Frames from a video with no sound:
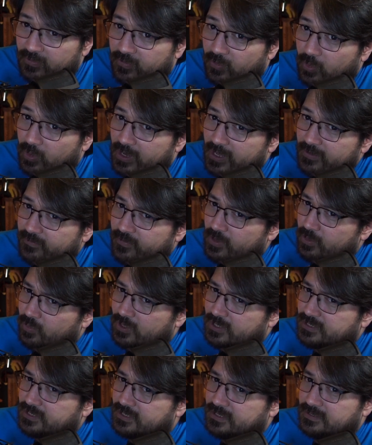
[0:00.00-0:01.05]
For if it
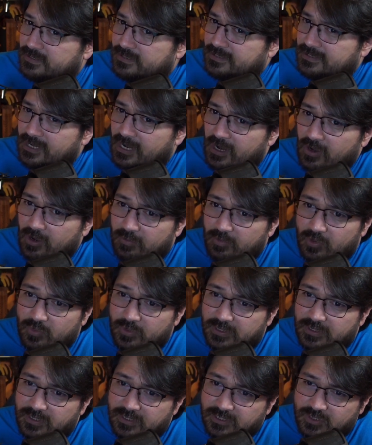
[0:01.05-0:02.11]
was the terrible
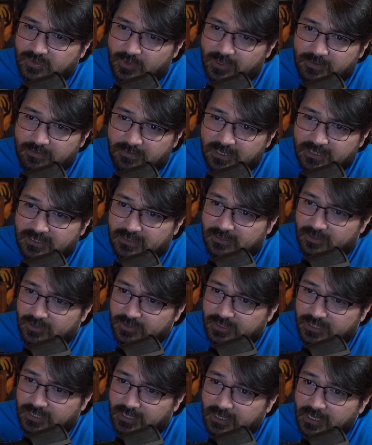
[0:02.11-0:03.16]
with the sweet Miss
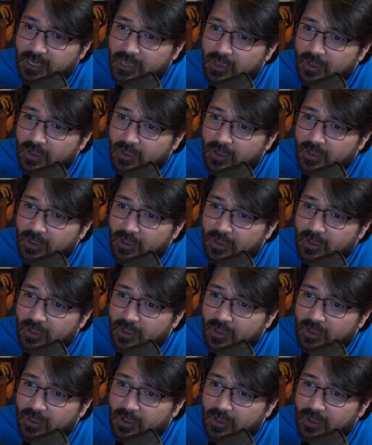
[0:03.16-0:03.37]
Lucy,